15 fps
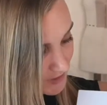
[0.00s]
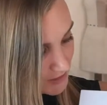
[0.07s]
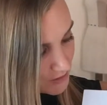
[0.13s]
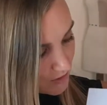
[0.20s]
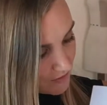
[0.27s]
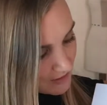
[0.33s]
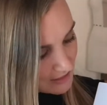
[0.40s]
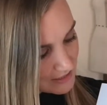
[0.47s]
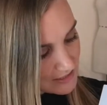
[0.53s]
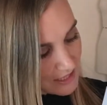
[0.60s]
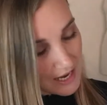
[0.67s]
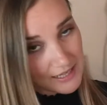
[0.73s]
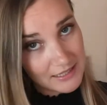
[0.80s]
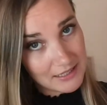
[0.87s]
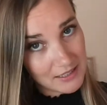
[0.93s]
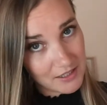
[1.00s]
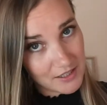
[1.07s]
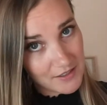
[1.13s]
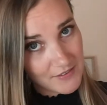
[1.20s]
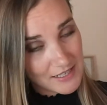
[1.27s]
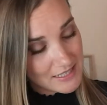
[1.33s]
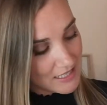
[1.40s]
So this line
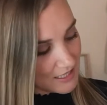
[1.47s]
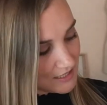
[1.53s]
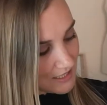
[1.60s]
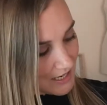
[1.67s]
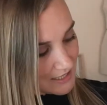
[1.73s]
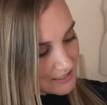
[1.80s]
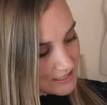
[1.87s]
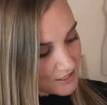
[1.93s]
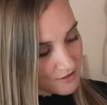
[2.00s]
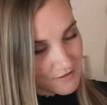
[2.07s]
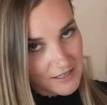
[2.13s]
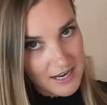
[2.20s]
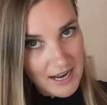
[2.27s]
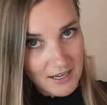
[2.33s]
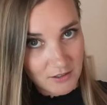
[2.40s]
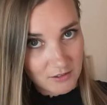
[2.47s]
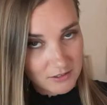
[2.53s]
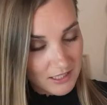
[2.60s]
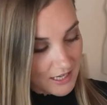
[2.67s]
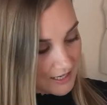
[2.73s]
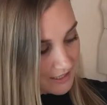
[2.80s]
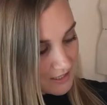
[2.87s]
here, that's at a 90-degree
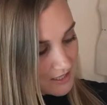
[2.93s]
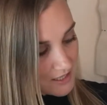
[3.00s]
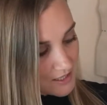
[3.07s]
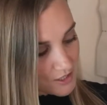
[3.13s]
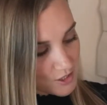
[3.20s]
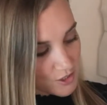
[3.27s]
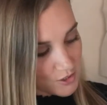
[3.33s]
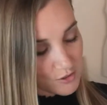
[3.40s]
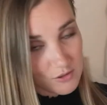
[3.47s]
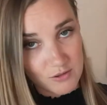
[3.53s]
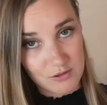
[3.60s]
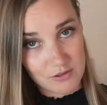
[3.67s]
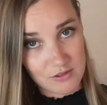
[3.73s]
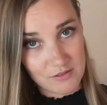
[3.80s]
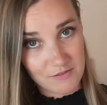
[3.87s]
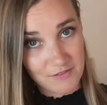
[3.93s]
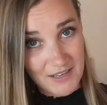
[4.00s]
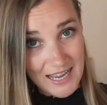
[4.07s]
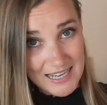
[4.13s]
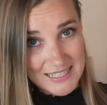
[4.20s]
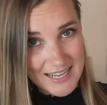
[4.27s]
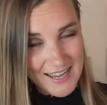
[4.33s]
angle line to your
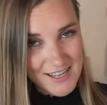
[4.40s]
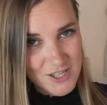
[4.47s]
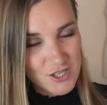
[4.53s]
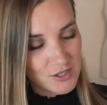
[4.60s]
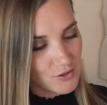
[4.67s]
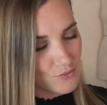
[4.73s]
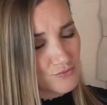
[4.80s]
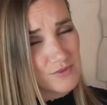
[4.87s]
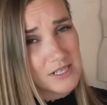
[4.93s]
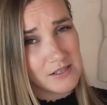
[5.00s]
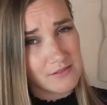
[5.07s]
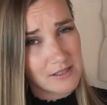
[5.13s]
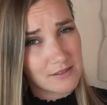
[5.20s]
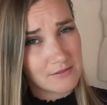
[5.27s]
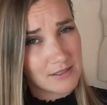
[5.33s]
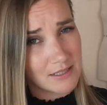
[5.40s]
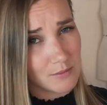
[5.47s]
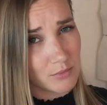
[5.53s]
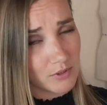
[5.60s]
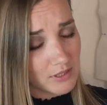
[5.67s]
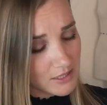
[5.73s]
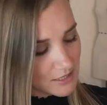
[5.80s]
flat edge. It's really, really, really
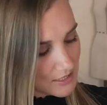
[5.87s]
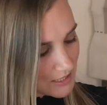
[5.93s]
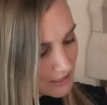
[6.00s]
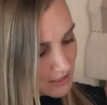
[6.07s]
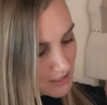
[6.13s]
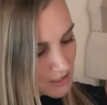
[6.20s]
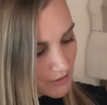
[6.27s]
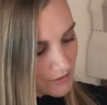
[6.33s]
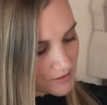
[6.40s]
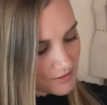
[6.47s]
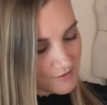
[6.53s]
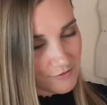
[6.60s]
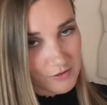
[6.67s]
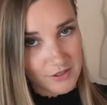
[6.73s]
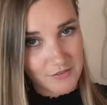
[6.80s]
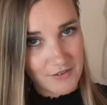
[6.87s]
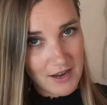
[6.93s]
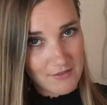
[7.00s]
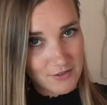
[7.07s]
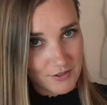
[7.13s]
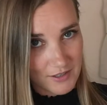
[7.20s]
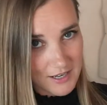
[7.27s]
important, and so is this
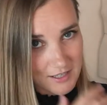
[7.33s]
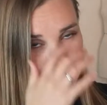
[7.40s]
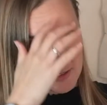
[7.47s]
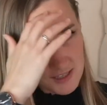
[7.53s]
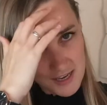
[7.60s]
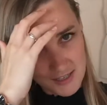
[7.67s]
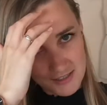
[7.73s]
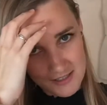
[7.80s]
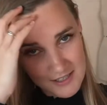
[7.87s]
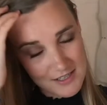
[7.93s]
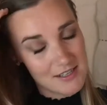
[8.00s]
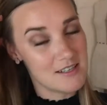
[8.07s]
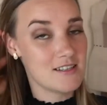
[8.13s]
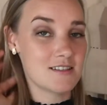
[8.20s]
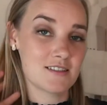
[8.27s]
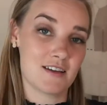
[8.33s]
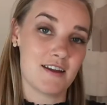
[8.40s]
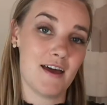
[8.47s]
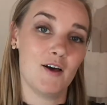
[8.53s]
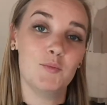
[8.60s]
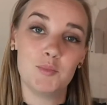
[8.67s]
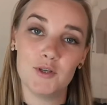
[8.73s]
45-degree angle line. It's going
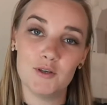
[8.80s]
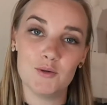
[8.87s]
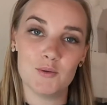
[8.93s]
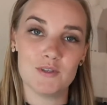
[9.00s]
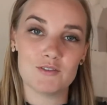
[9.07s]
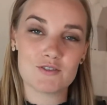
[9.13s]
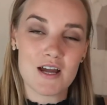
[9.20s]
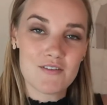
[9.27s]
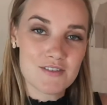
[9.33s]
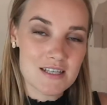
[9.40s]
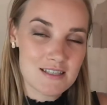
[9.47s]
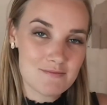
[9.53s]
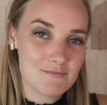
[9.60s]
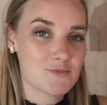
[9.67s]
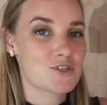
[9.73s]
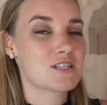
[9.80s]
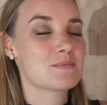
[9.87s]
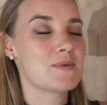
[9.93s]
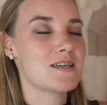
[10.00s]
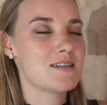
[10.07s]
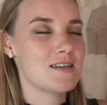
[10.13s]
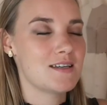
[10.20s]
to help you when you're drafting.
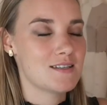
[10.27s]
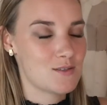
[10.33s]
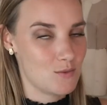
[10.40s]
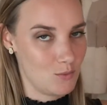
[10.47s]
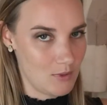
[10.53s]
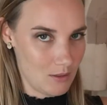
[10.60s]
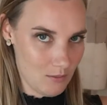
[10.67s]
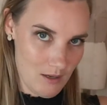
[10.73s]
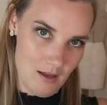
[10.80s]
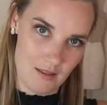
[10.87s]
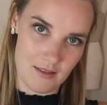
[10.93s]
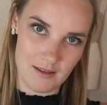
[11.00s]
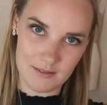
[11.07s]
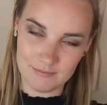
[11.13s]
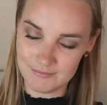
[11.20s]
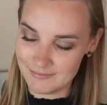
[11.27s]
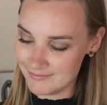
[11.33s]
Trust me, it's well worth it.